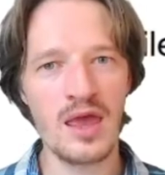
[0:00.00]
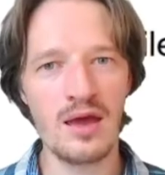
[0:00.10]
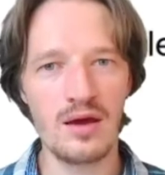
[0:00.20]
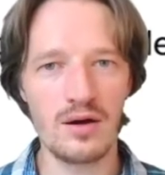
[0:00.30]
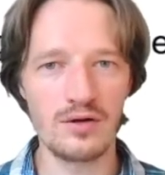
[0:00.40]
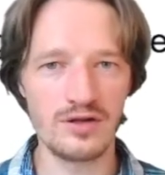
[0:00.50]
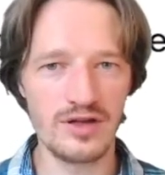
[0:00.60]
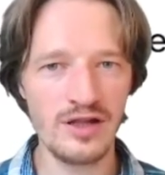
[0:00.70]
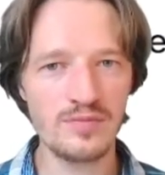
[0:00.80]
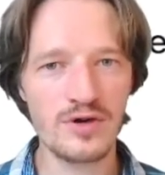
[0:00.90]
On an
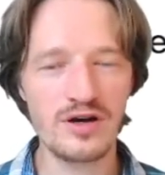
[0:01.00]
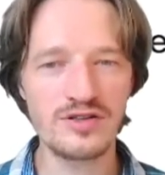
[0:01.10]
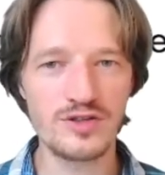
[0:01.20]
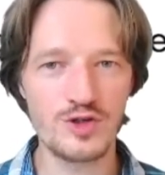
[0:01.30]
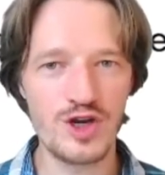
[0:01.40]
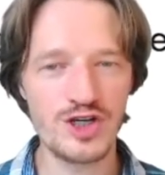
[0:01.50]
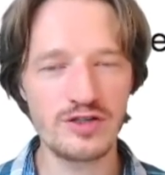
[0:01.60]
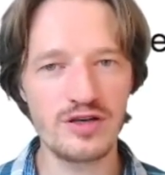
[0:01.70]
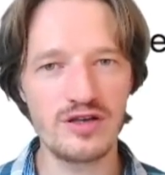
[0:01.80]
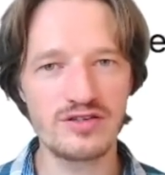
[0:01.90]
LPAR,
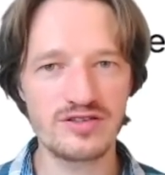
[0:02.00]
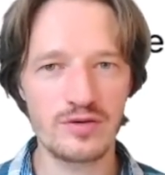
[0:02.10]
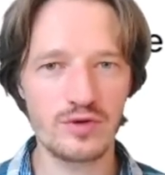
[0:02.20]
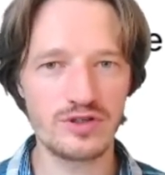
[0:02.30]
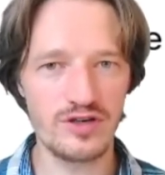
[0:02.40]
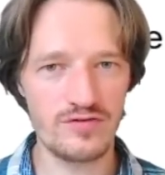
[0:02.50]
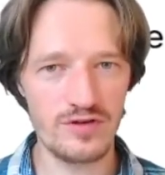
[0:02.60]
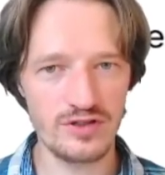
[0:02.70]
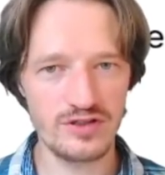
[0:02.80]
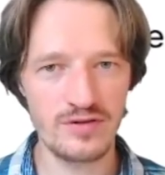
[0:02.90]
situation is somewhat
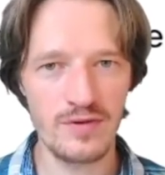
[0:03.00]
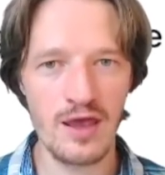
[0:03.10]
different.